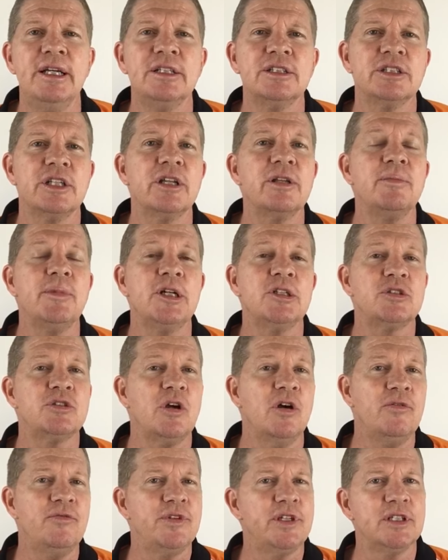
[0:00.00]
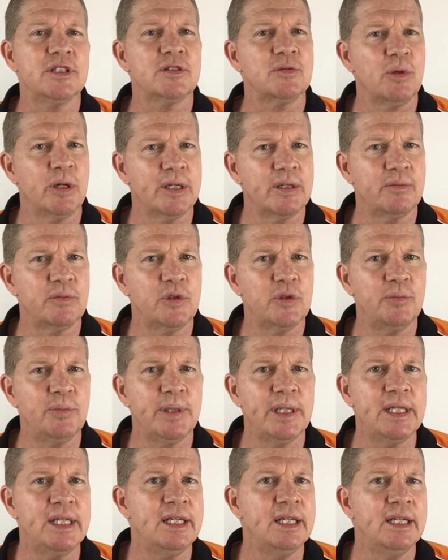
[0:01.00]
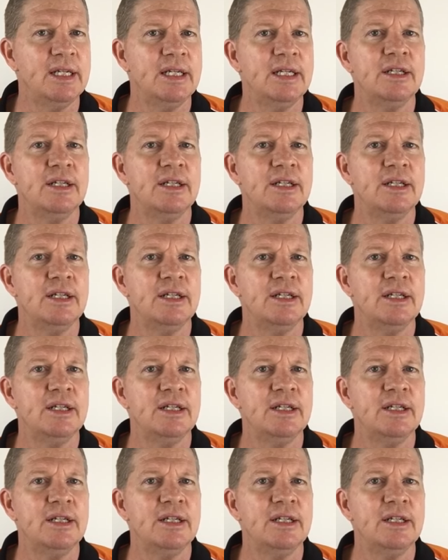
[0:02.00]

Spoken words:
So the most obvious one would be